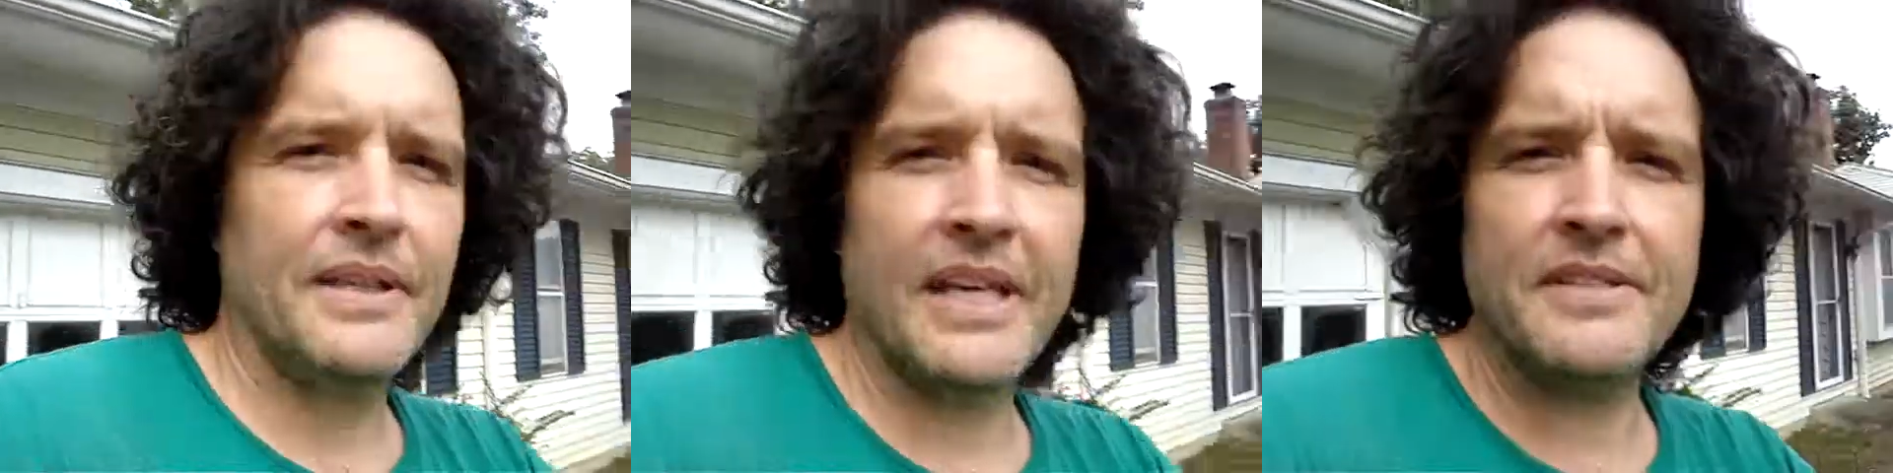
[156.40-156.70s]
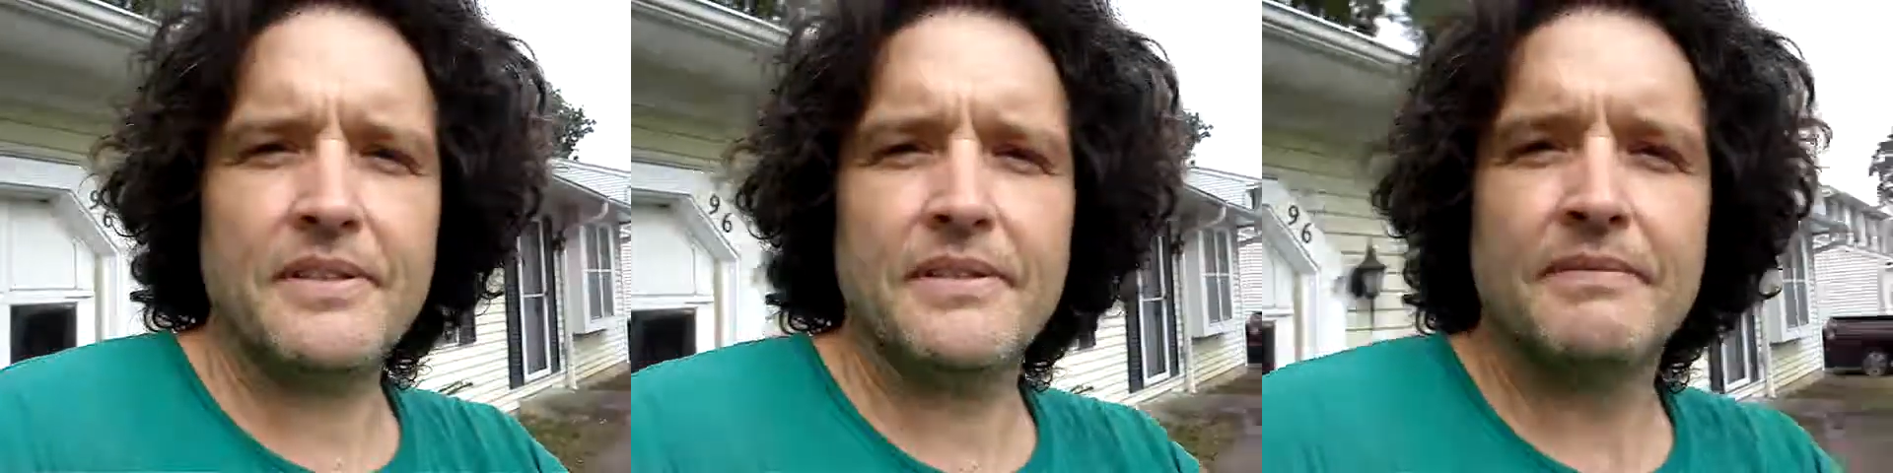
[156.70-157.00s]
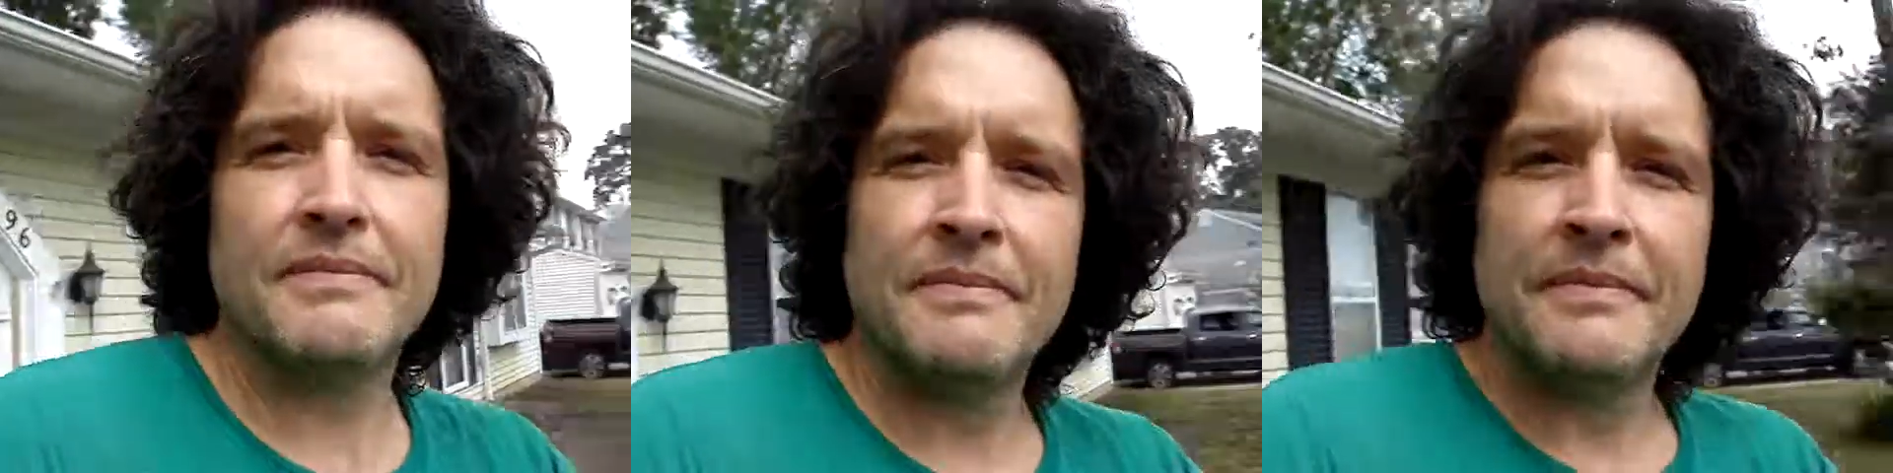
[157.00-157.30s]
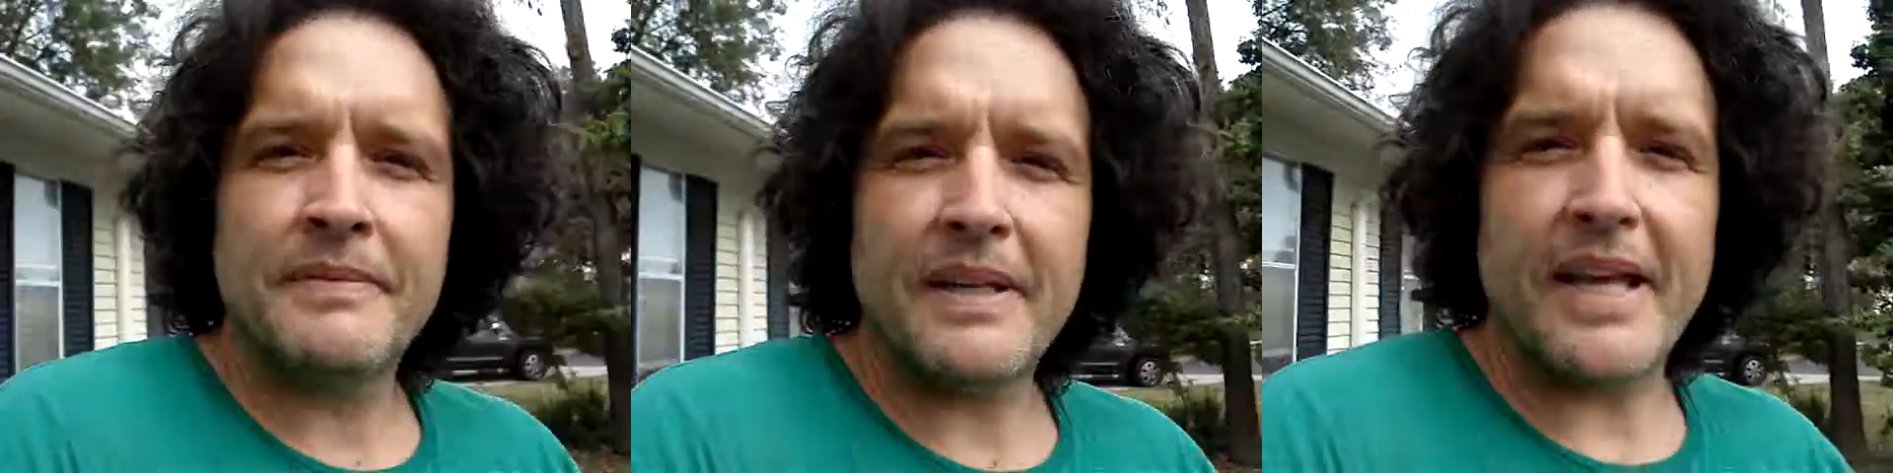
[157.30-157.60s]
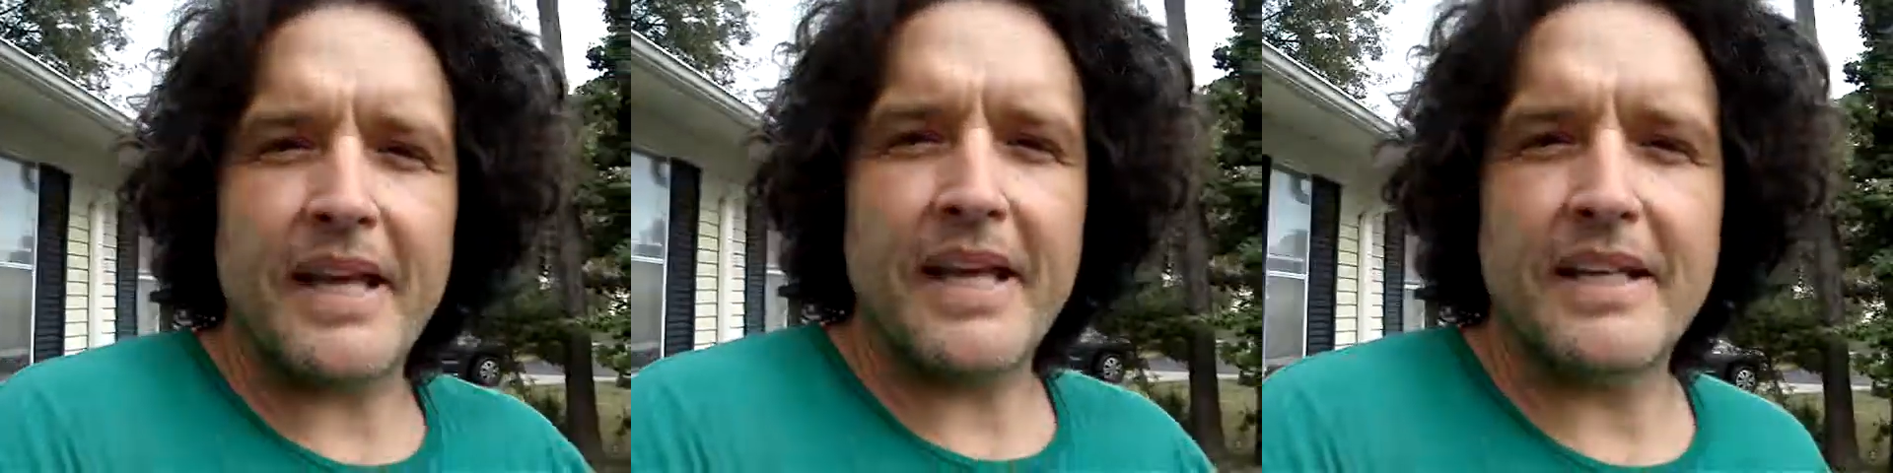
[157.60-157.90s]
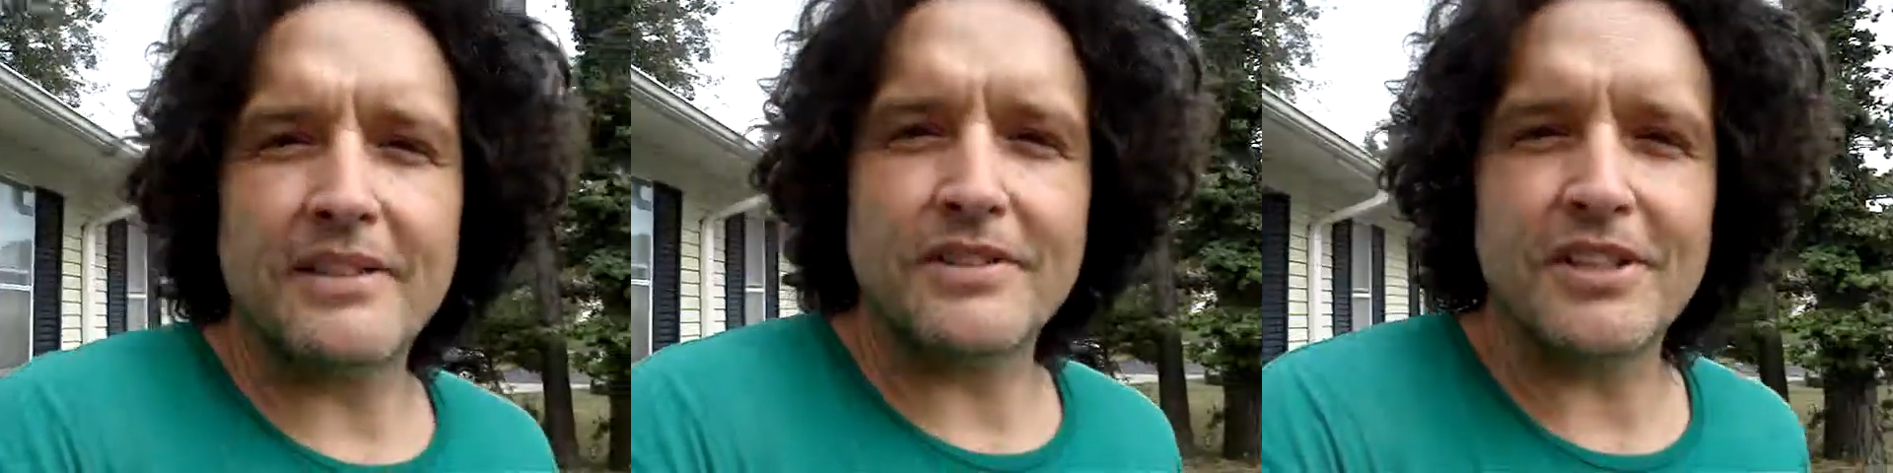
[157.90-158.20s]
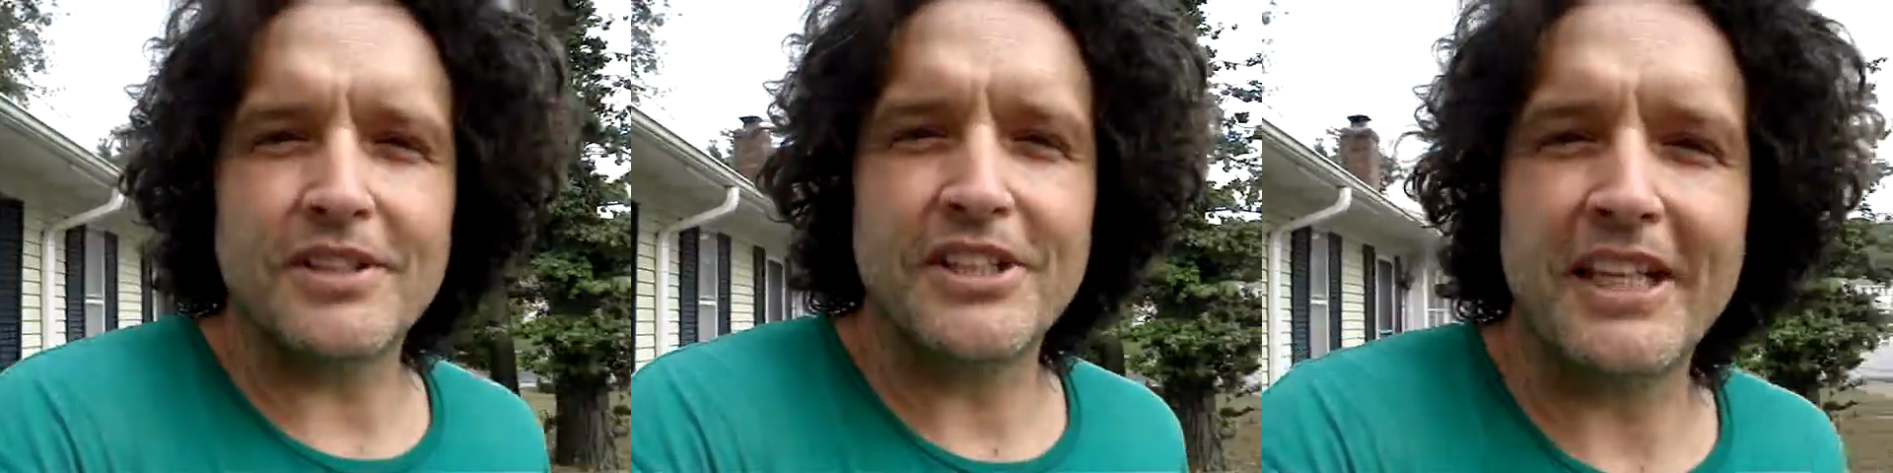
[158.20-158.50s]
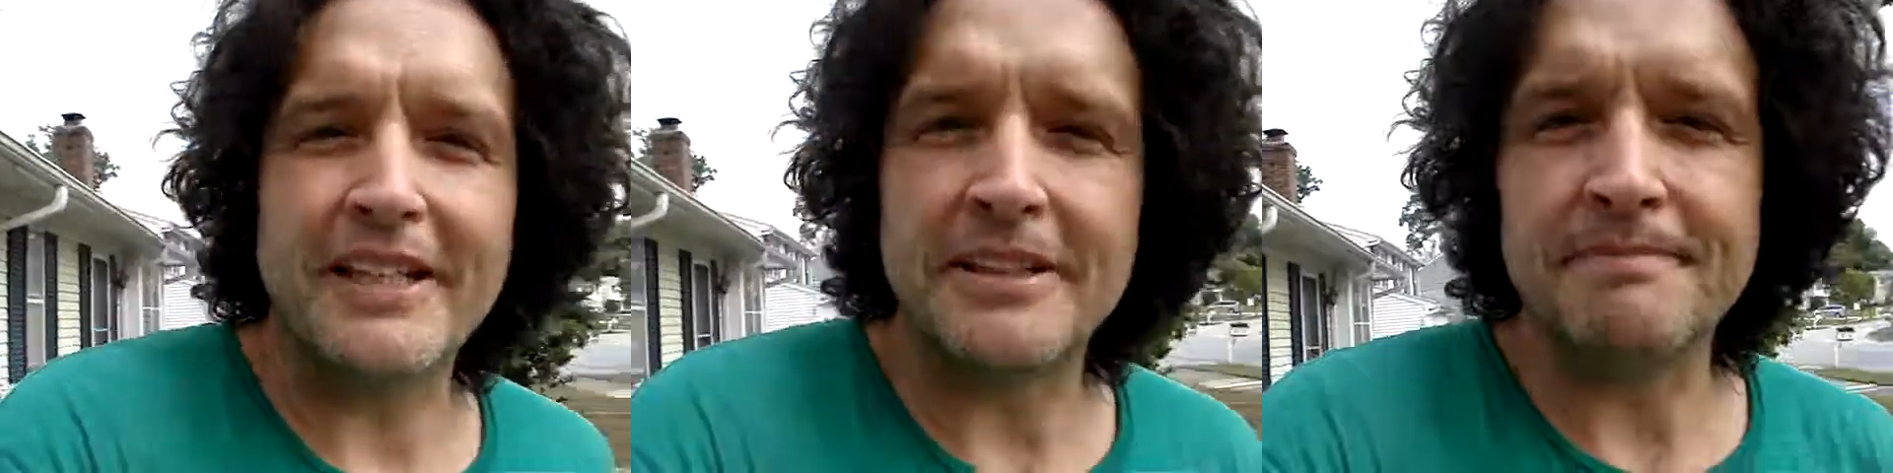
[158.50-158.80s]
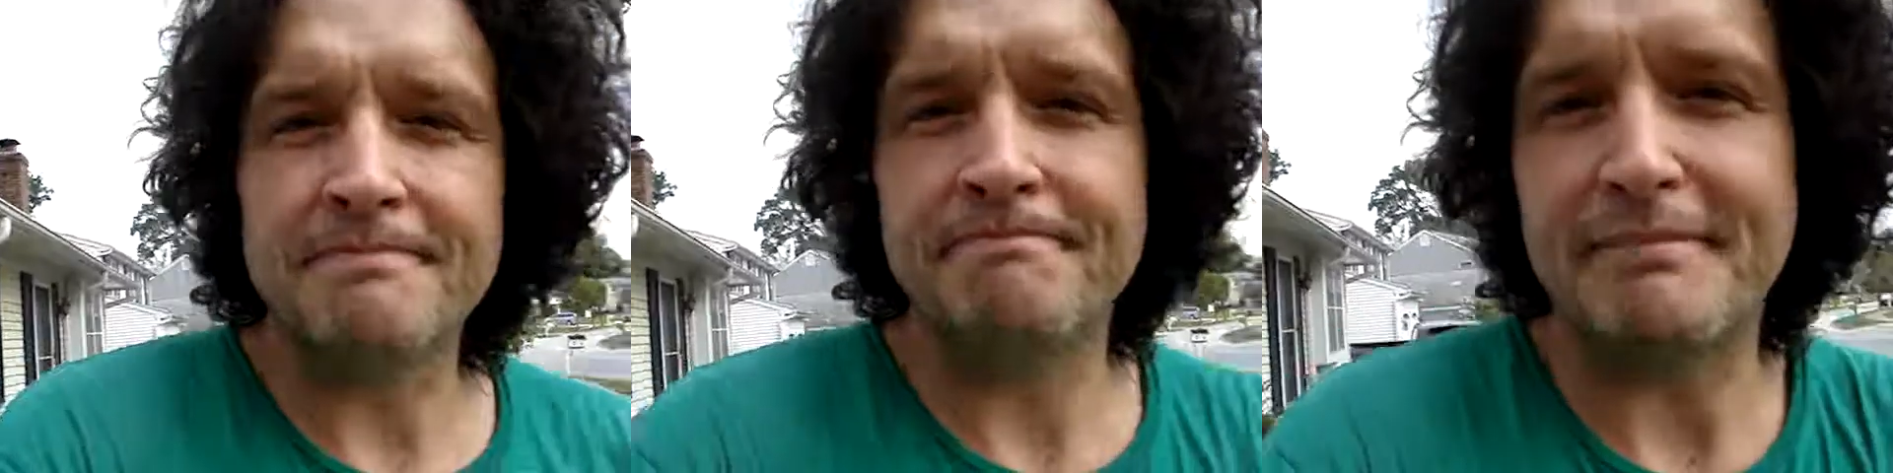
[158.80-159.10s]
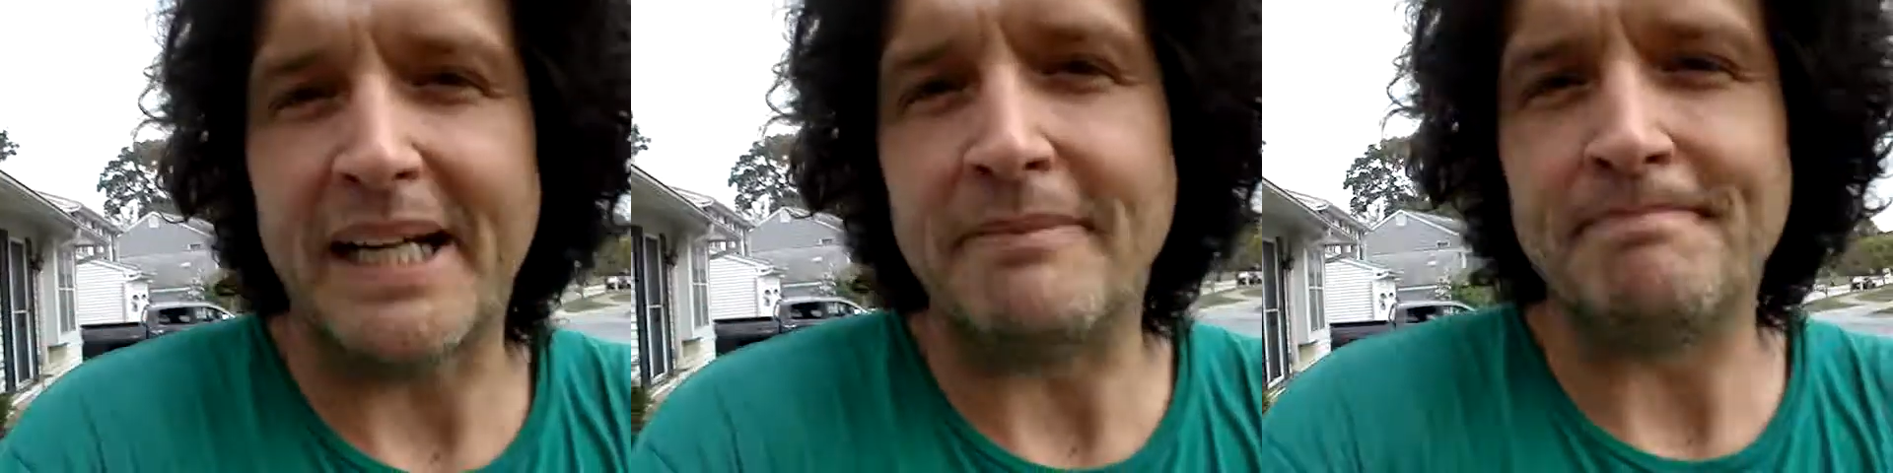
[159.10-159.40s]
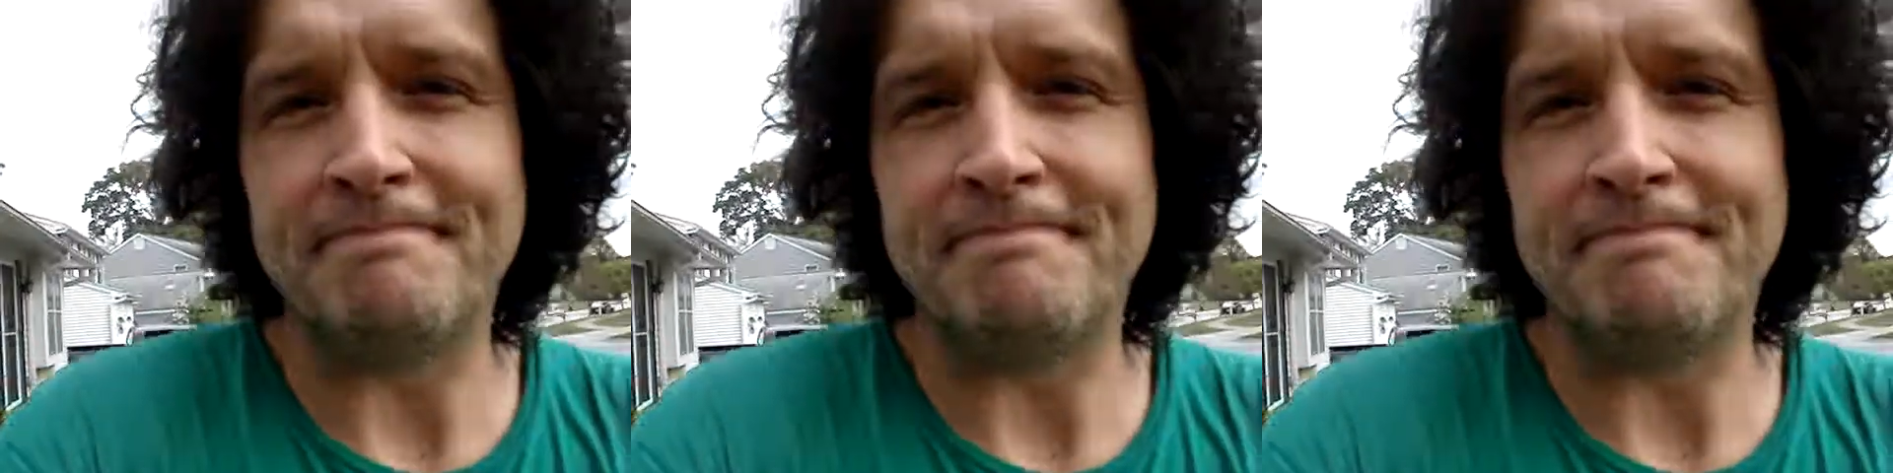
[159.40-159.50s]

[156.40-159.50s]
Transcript: hint, and I'll talk to you later. Bye.